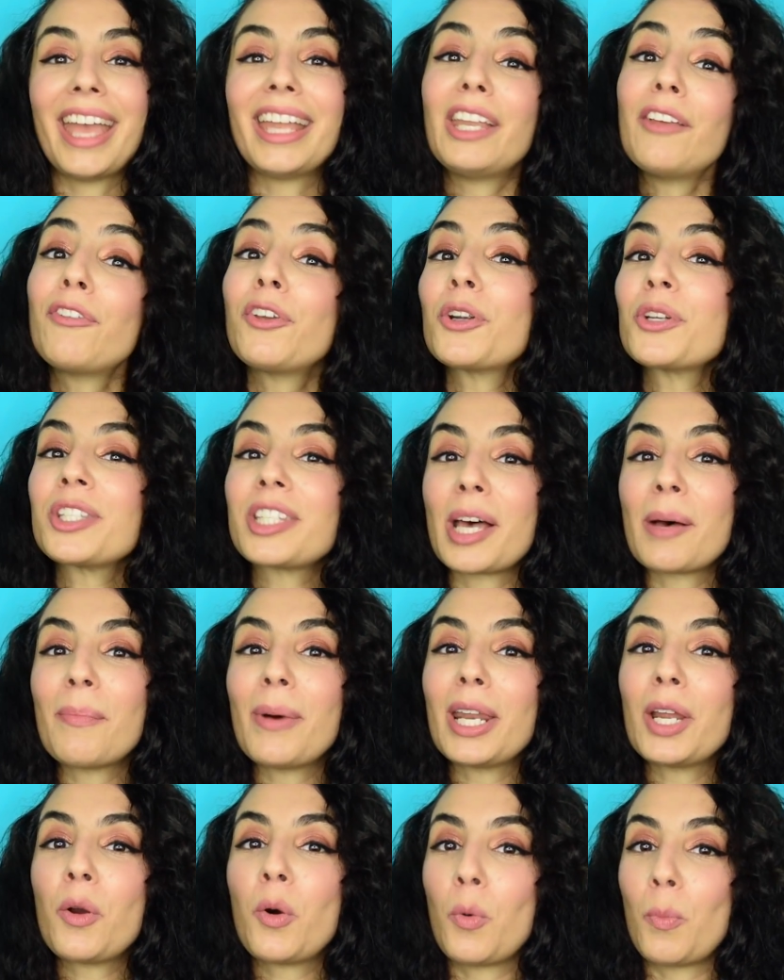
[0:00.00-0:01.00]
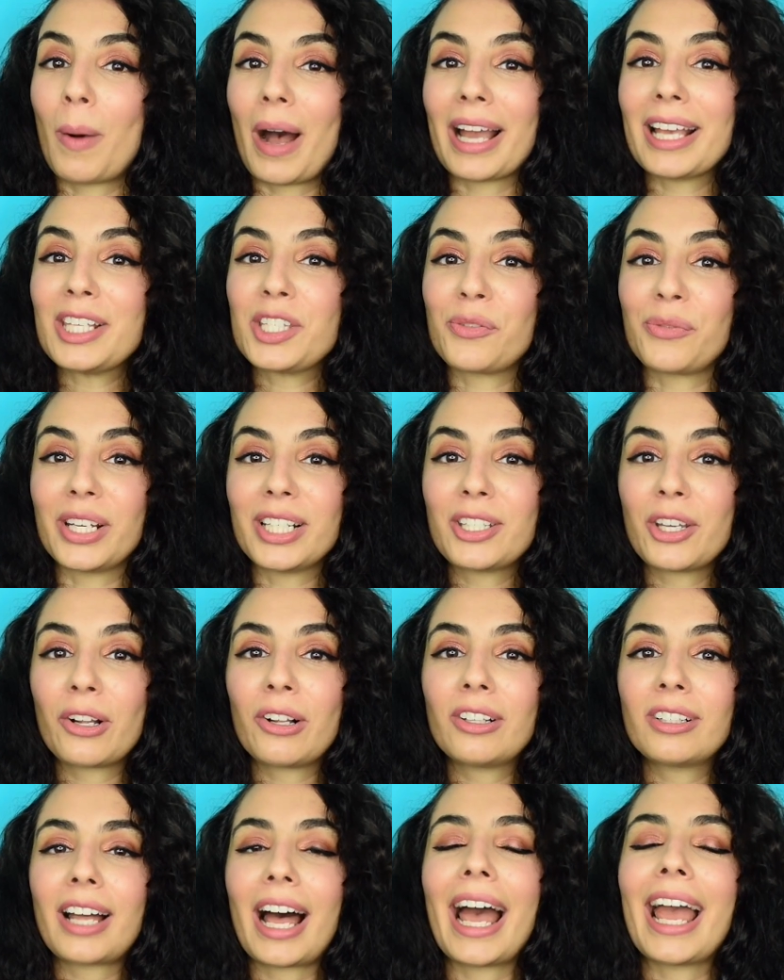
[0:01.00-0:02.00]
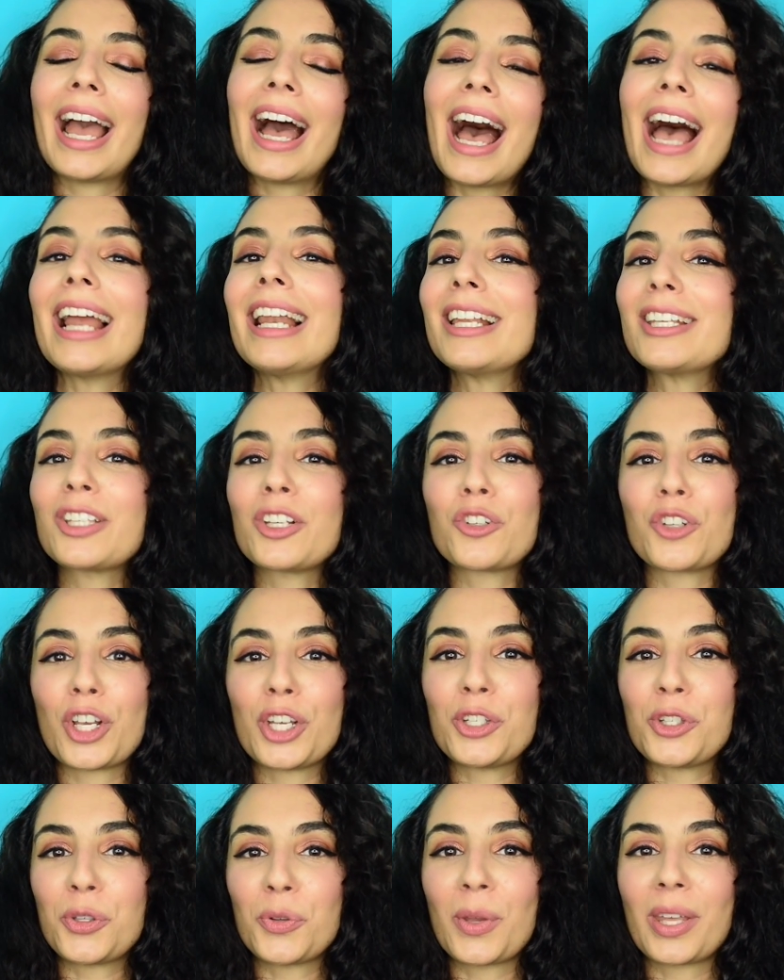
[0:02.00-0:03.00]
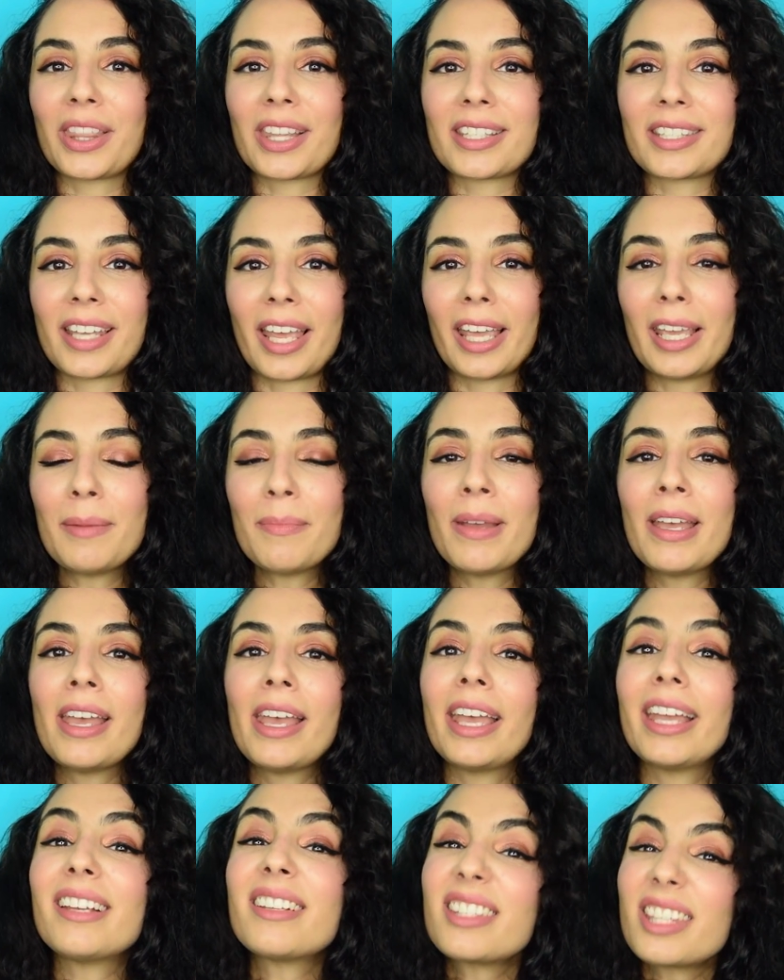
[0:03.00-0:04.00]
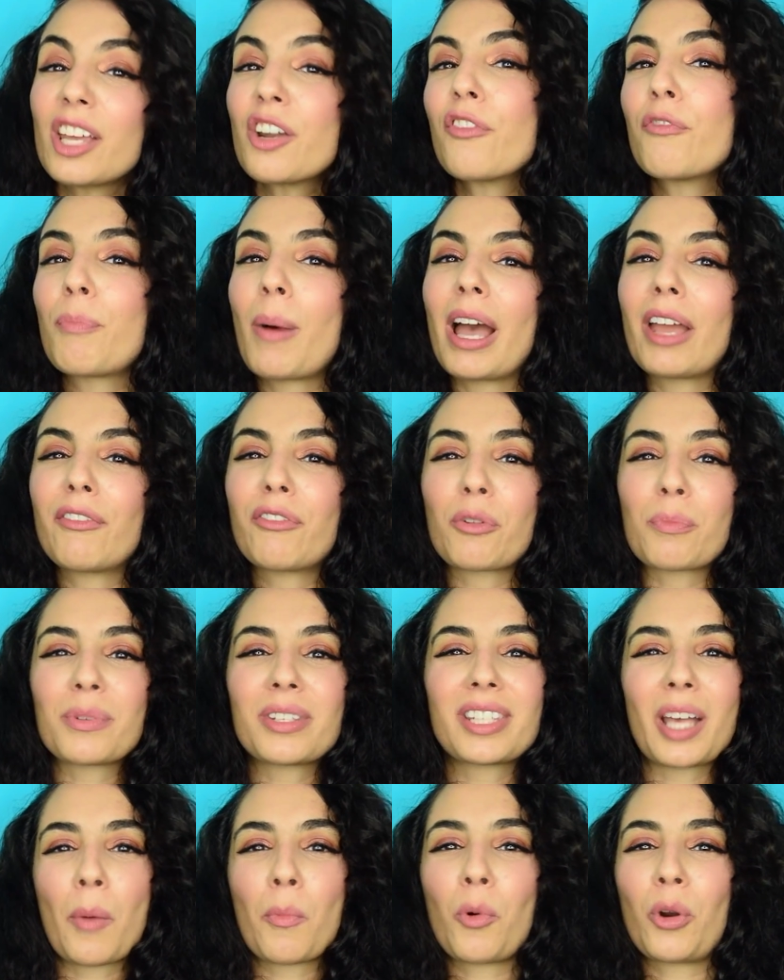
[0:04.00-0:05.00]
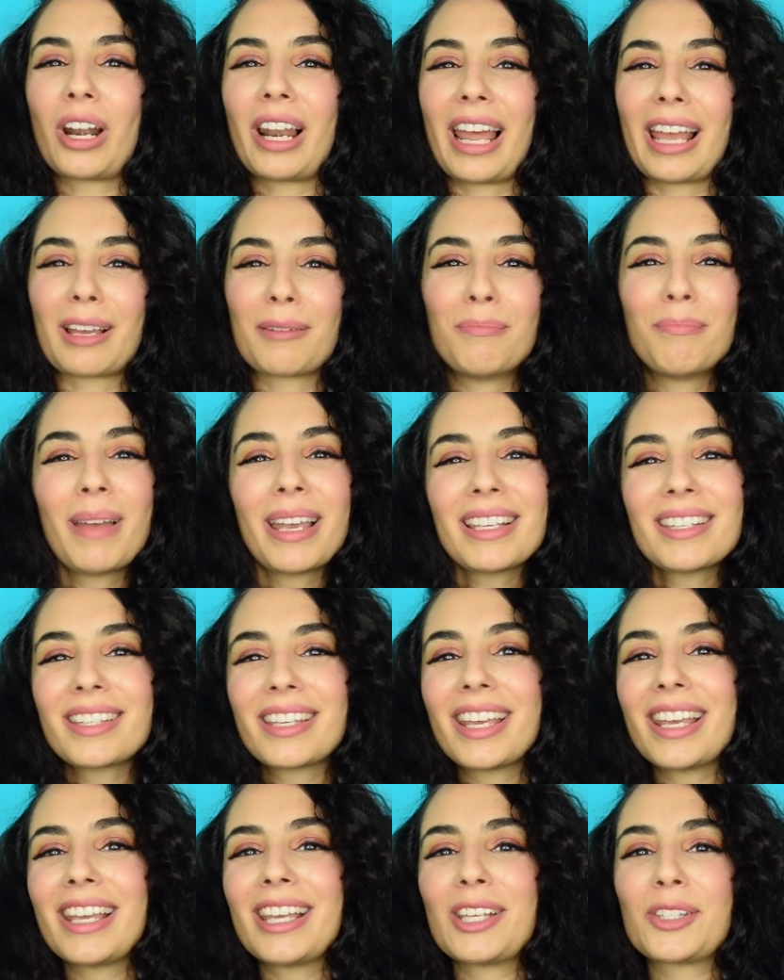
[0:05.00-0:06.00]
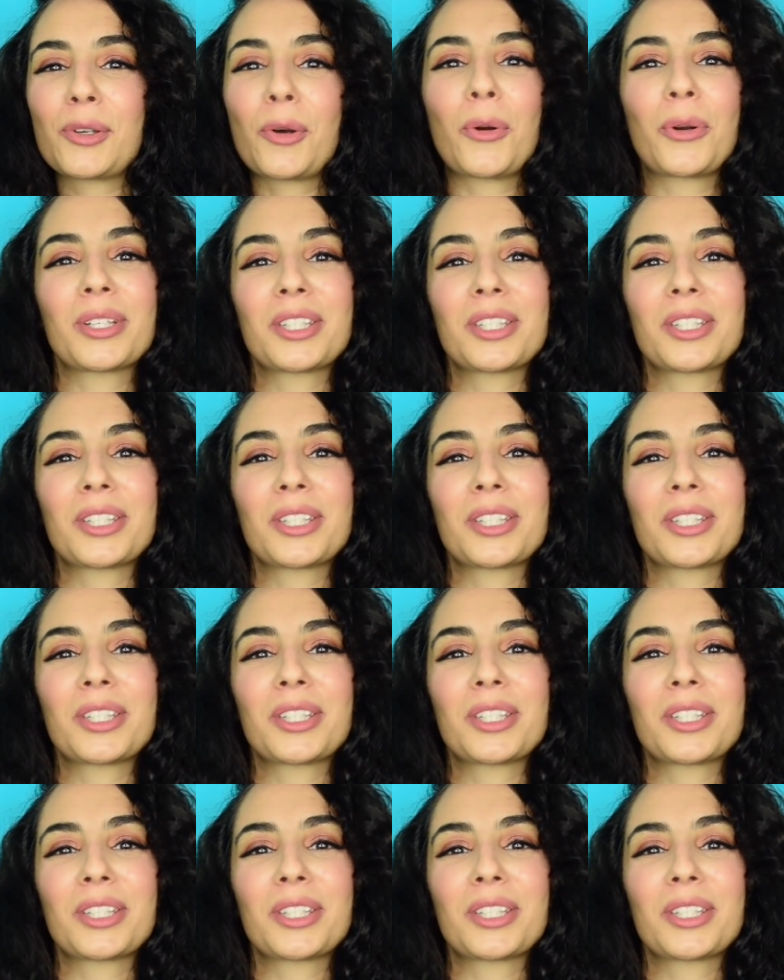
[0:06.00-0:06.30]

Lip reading: and if you're somebody who buys retail, I highly suggest doing the same instead of buying from somewhere like Macy's or